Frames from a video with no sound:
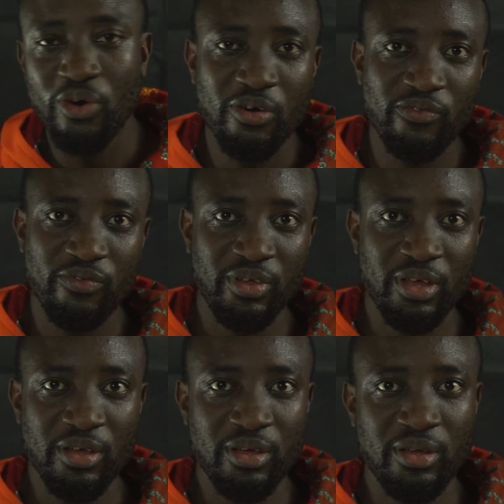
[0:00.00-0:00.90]
off,
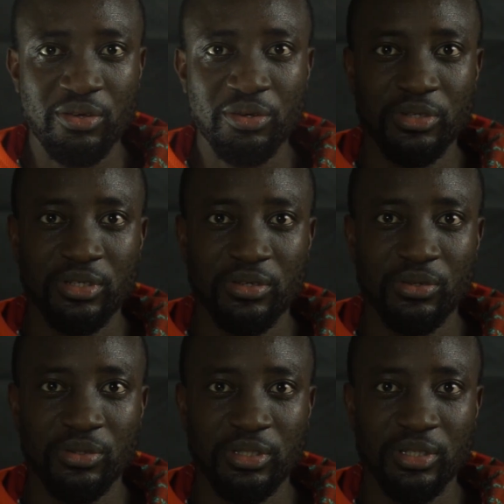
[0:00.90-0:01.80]
you'd
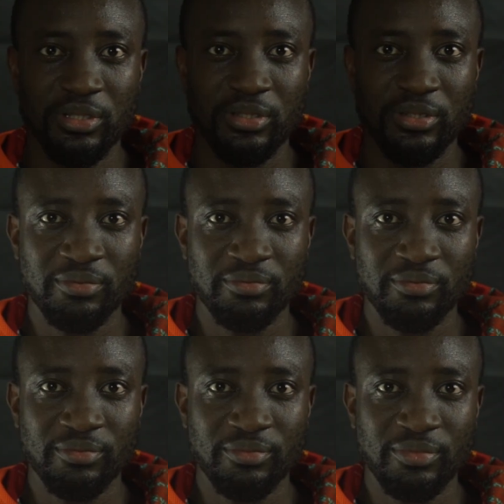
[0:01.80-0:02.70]
notice,
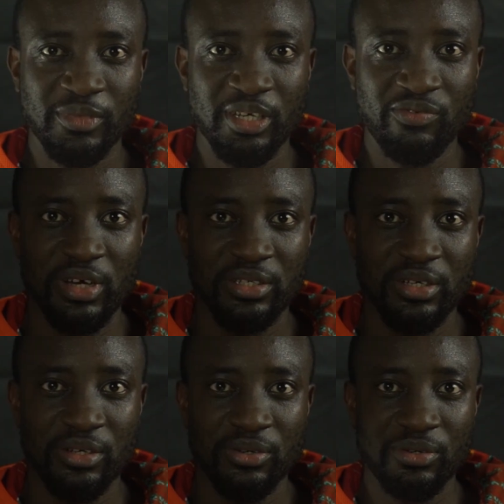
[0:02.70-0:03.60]
and if I
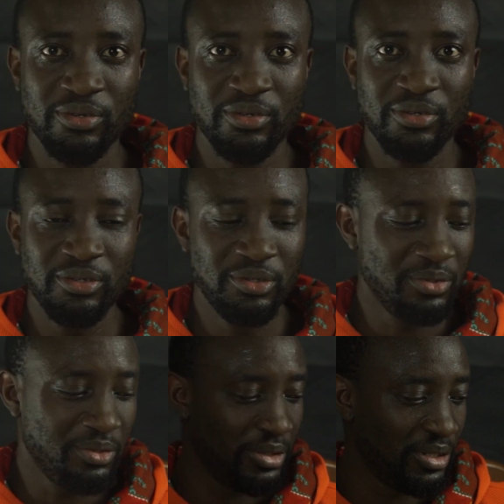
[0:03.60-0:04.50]
turn it on,
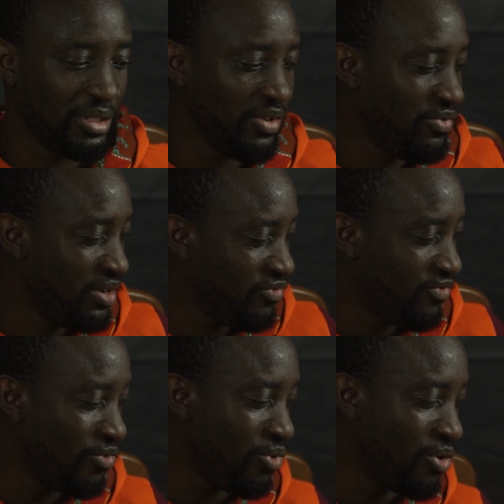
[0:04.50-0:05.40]
you'd notice even
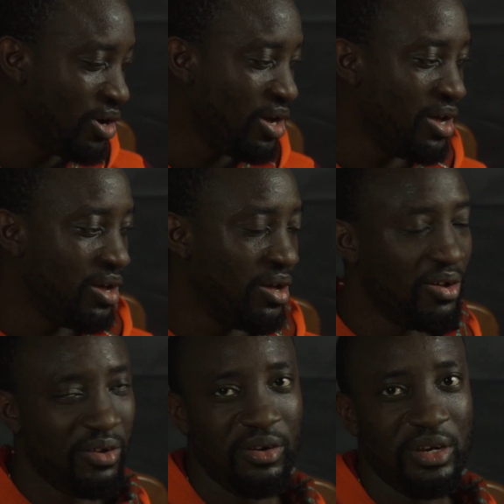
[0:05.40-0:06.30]
for
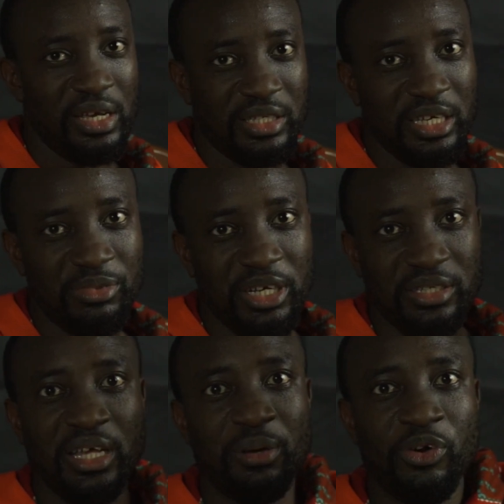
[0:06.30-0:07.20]
the
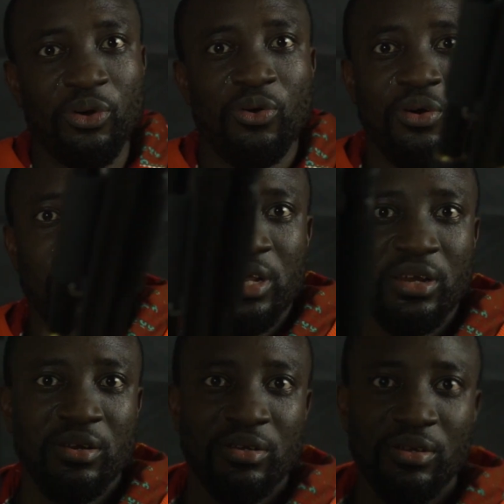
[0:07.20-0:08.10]
subjects that I'm
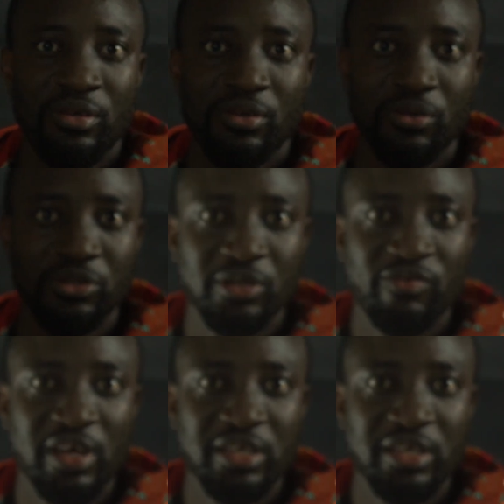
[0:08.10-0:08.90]
recording, so if